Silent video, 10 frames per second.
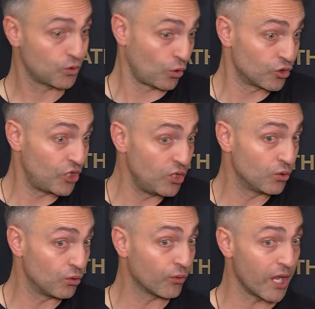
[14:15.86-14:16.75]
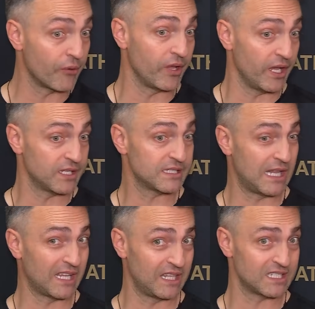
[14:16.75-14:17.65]
continue to carry us.
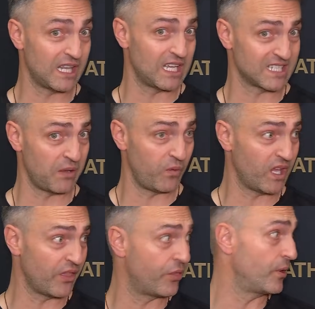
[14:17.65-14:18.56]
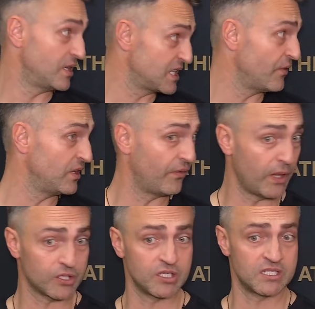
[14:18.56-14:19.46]
Like this last game, we had 37
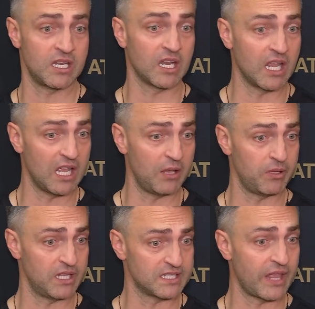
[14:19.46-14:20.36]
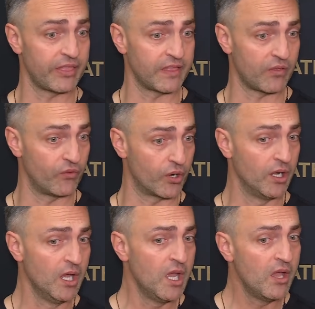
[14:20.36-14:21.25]
deflections in the game, and that's something that we're
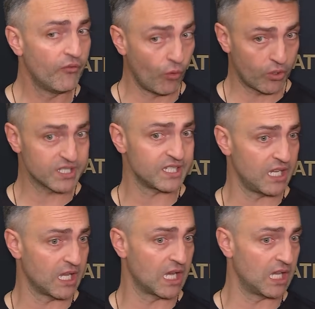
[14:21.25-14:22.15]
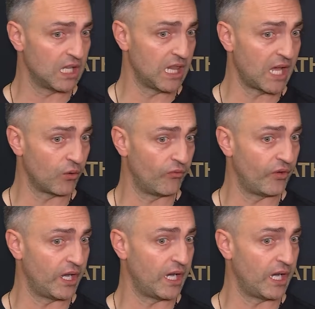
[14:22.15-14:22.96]
focusing a lot of